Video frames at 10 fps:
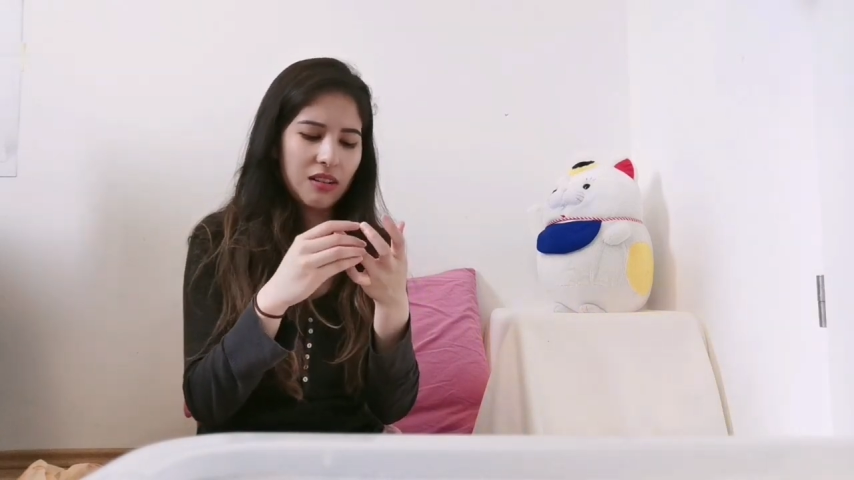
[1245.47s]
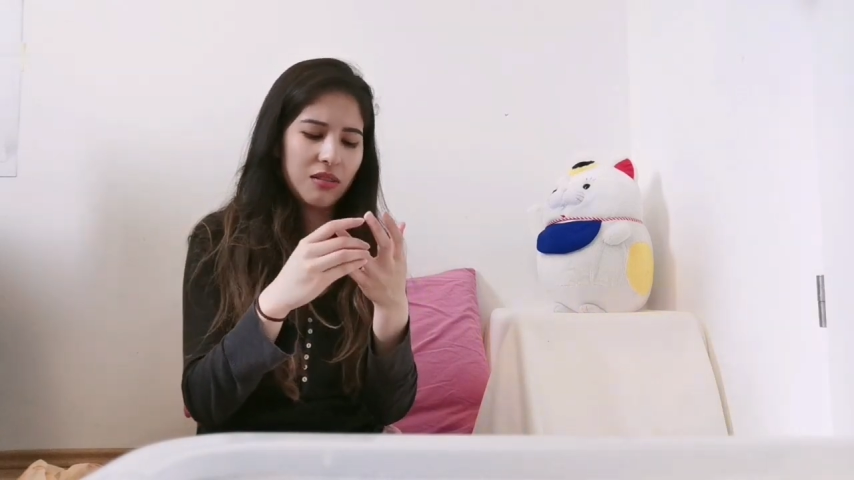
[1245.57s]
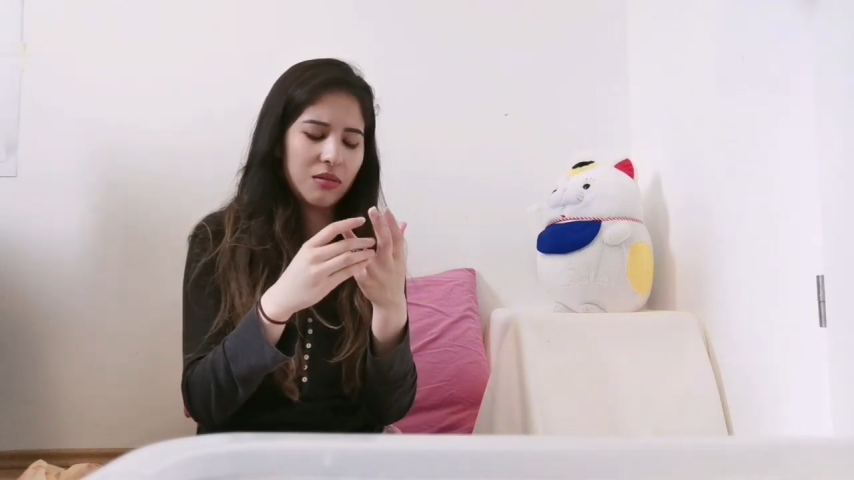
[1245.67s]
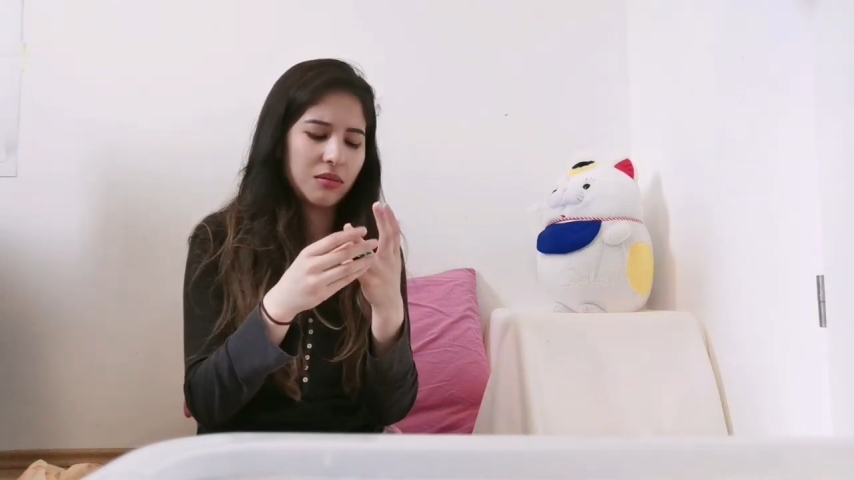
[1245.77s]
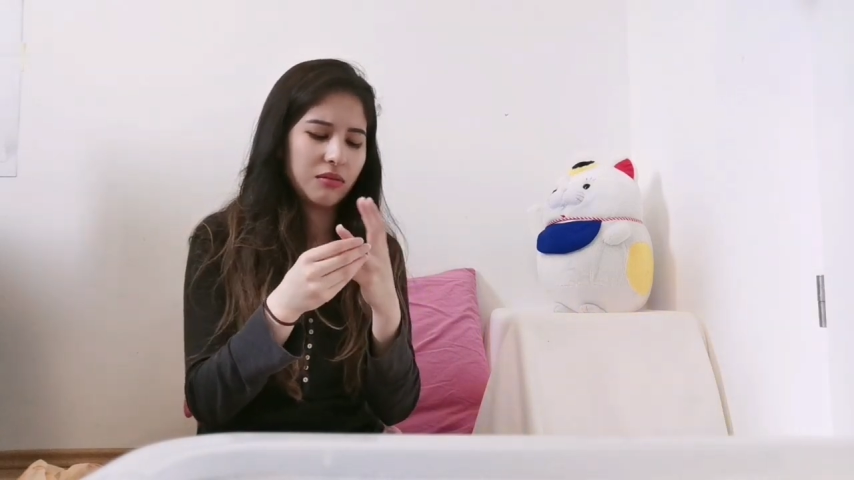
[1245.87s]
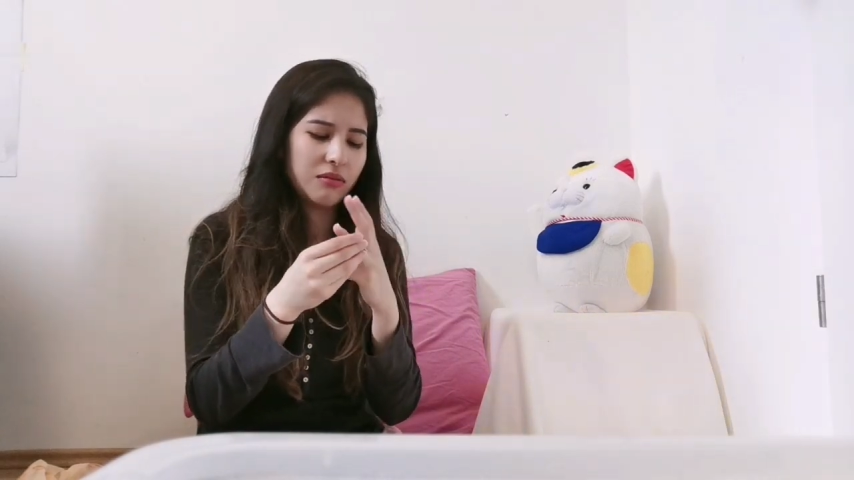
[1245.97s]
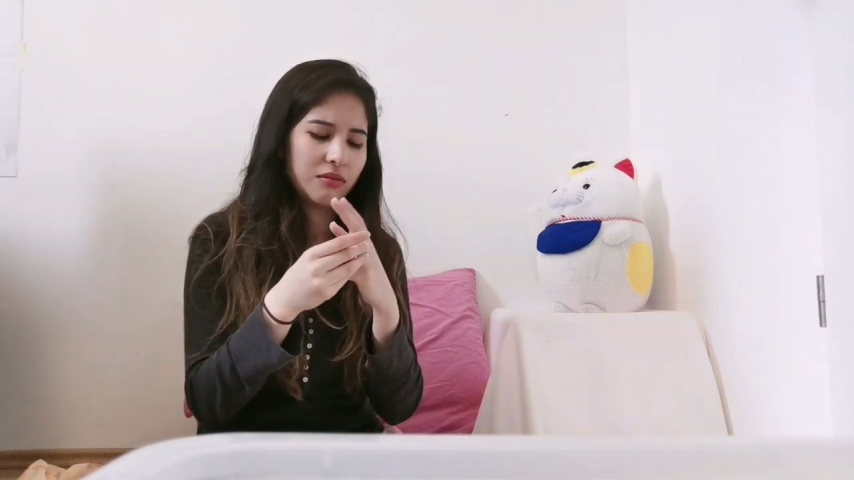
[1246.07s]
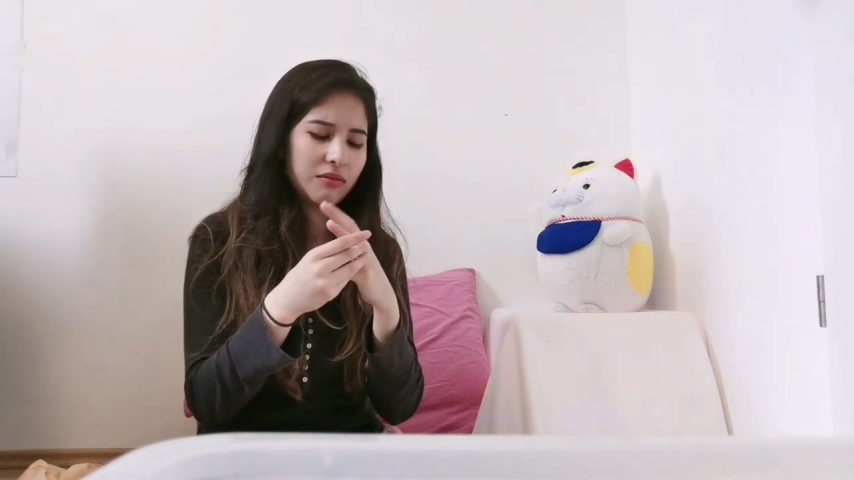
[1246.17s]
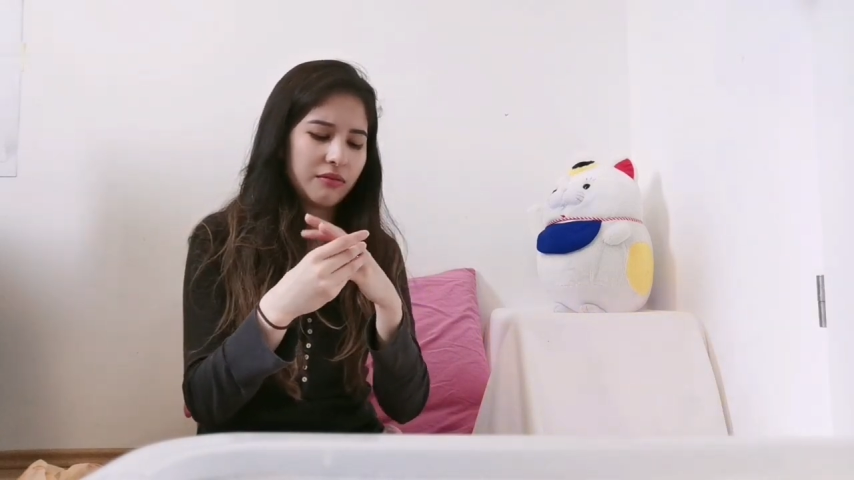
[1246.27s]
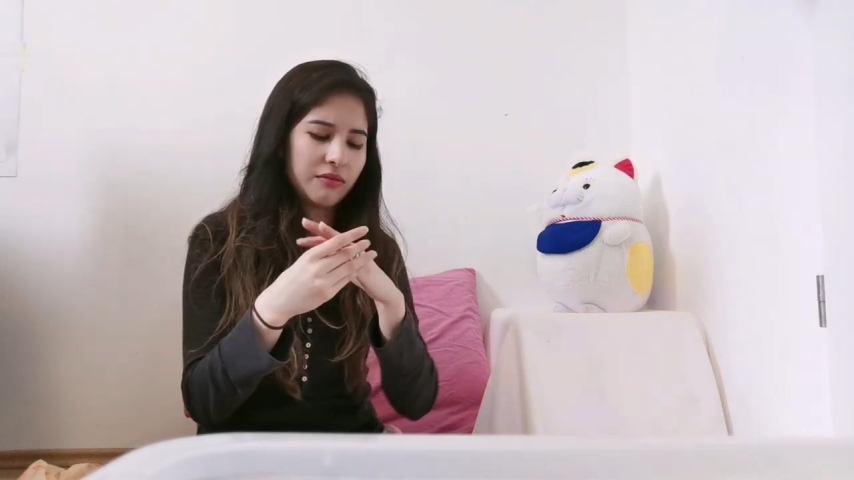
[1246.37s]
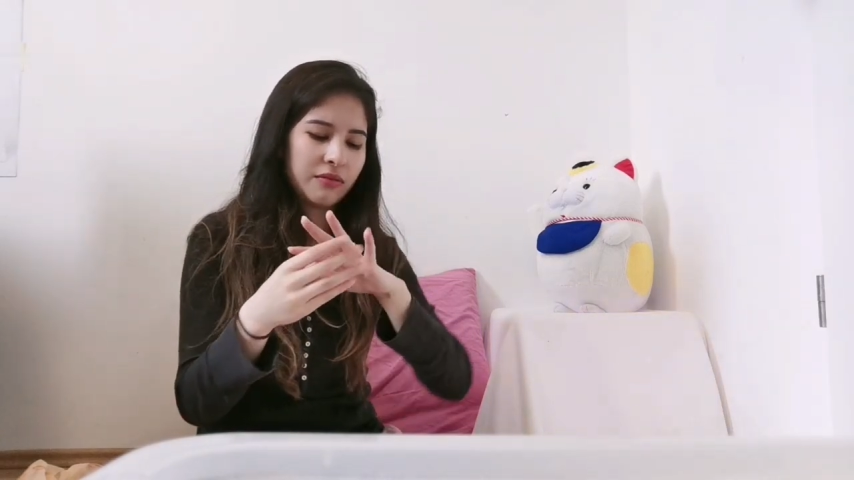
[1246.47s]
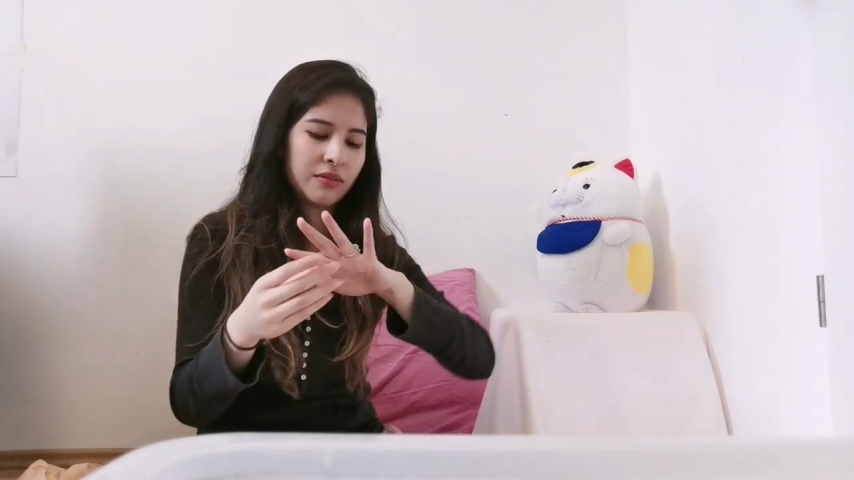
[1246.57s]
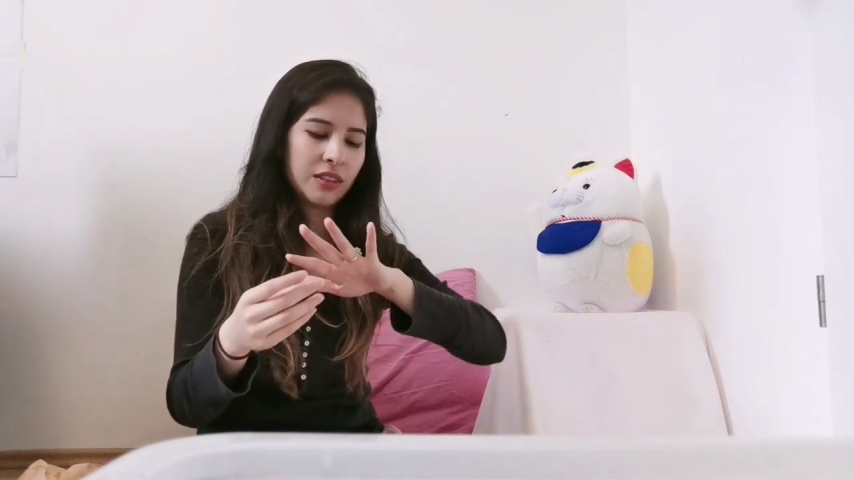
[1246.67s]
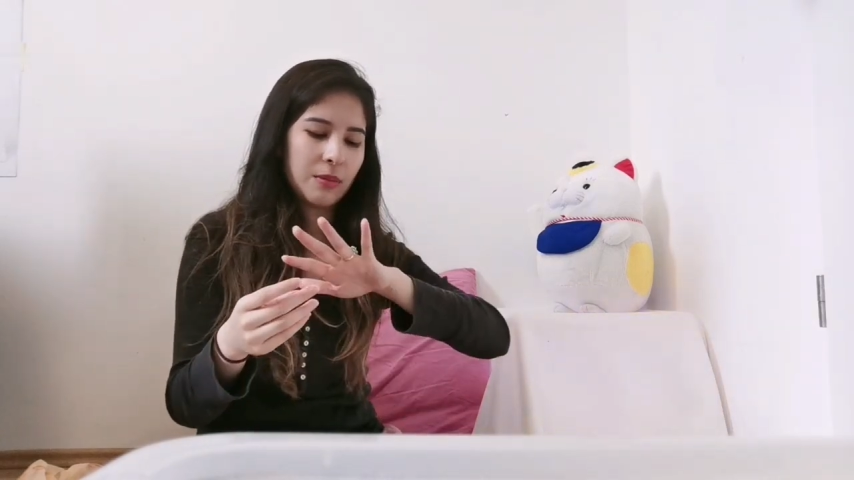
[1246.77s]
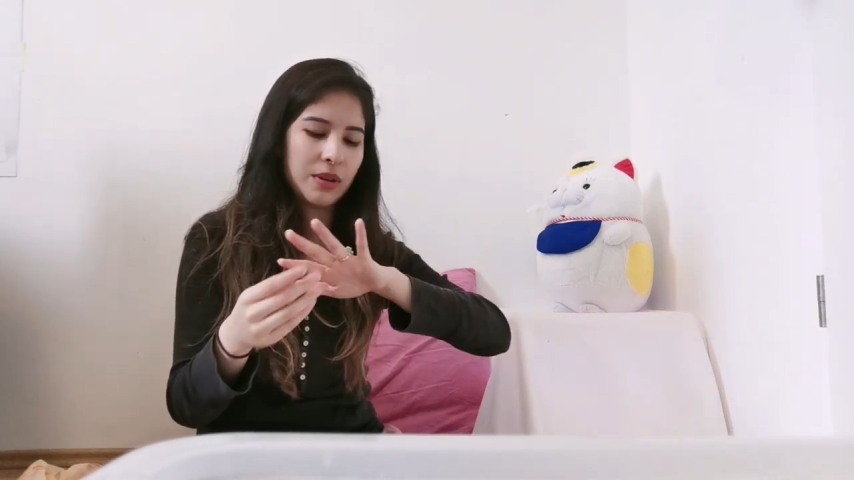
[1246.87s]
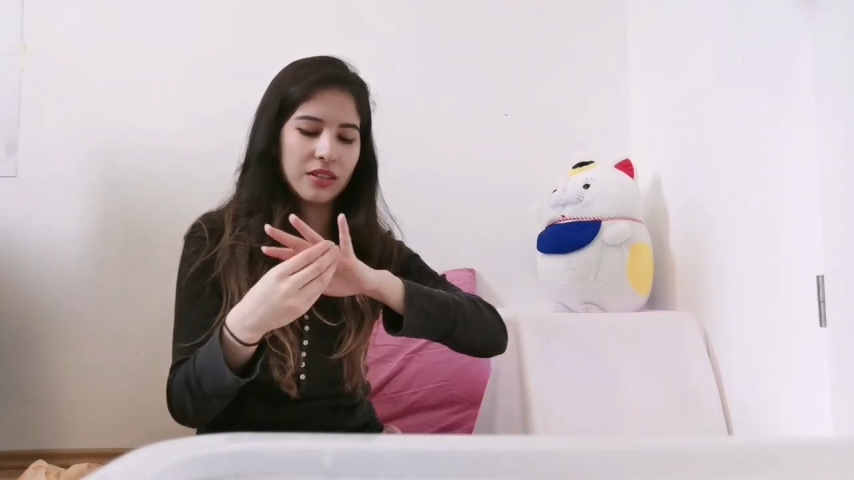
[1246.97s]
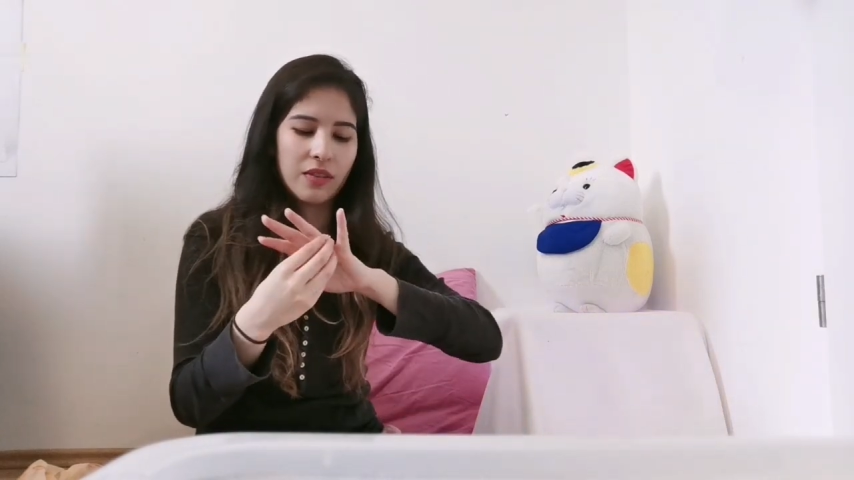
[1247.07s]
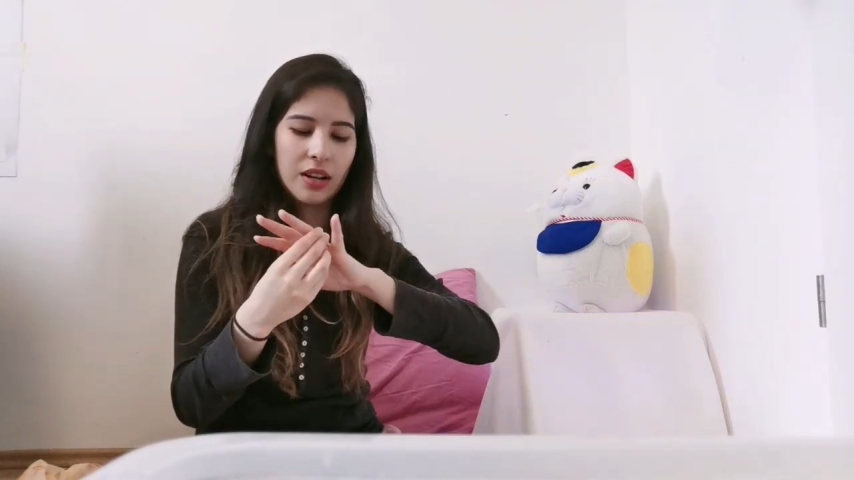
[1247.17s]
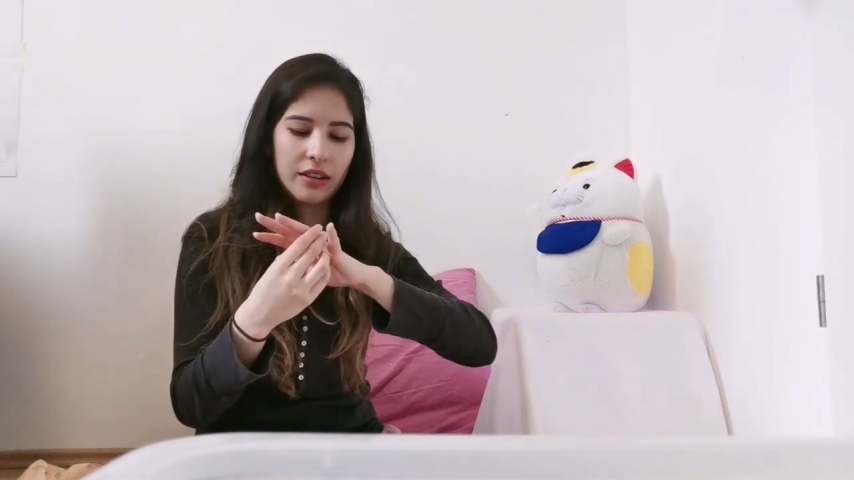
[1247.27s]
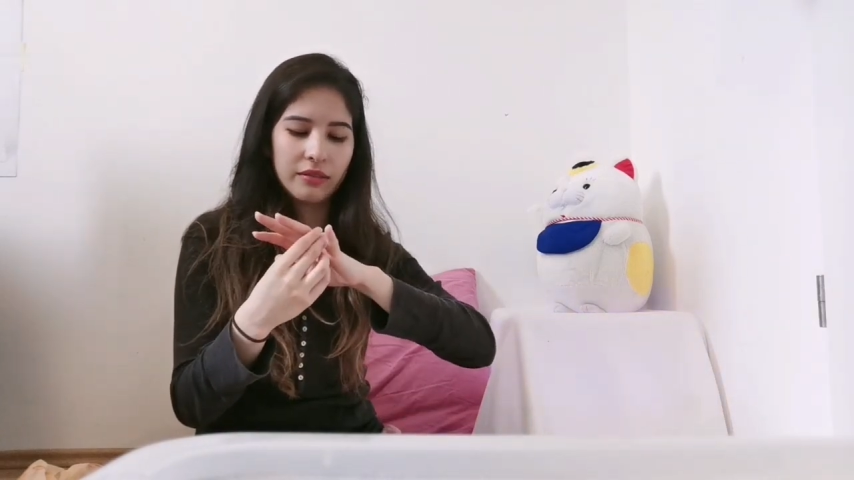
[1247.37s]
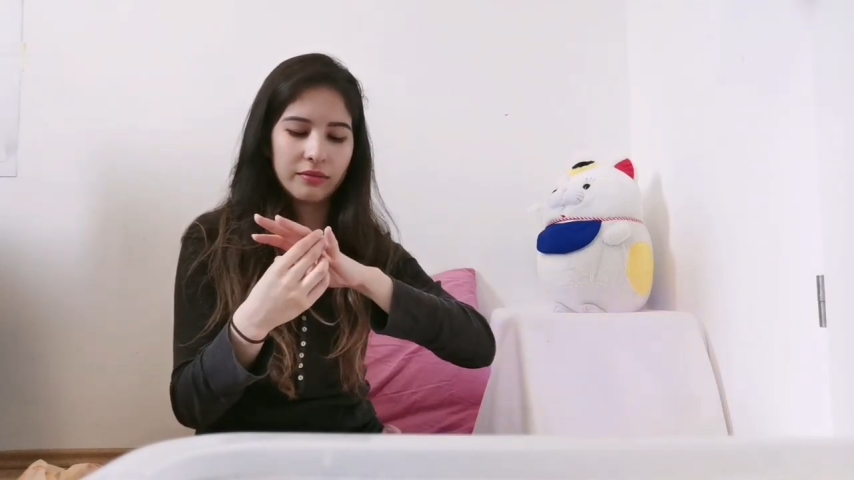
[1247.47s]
I don't know. I mean, it's fine.